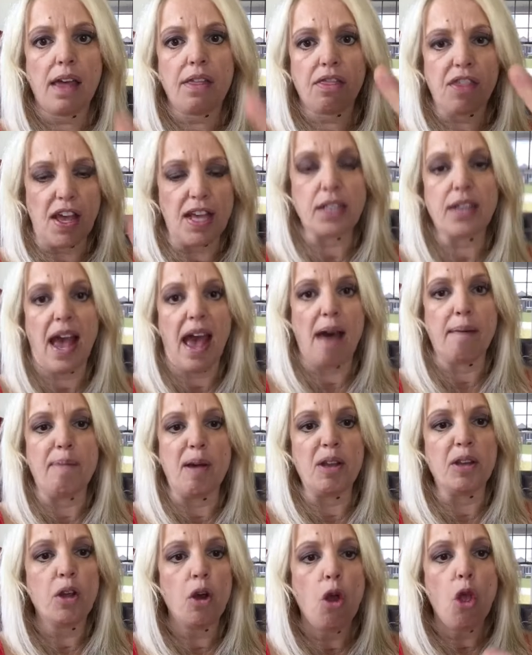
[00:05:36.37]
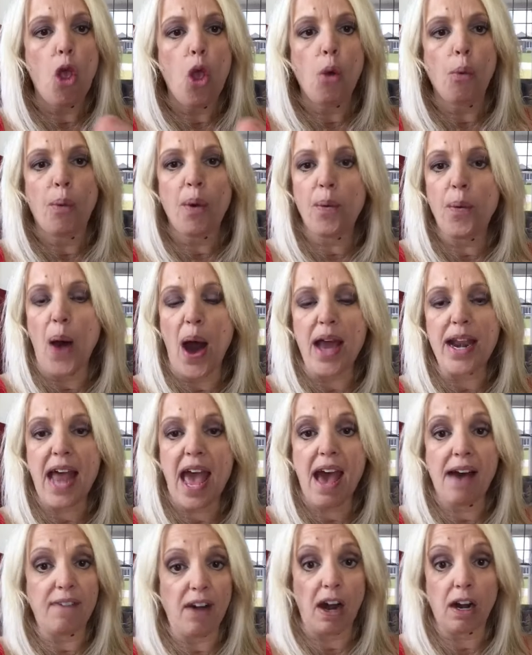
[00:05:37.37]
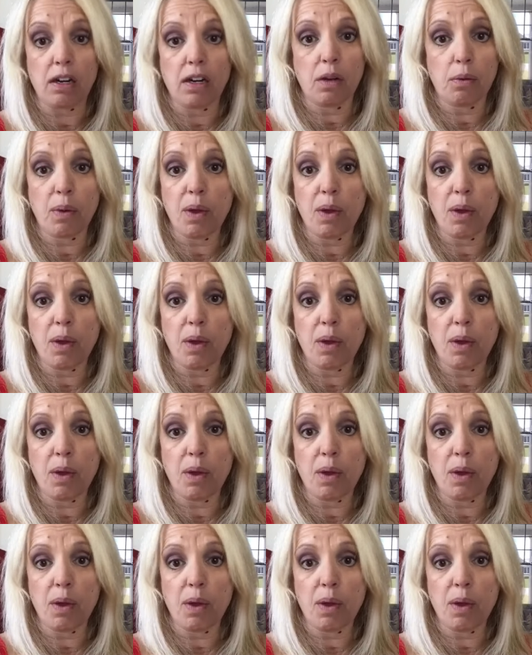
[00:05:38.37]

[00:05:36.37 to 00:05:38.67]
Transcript: things happened. We want to have our,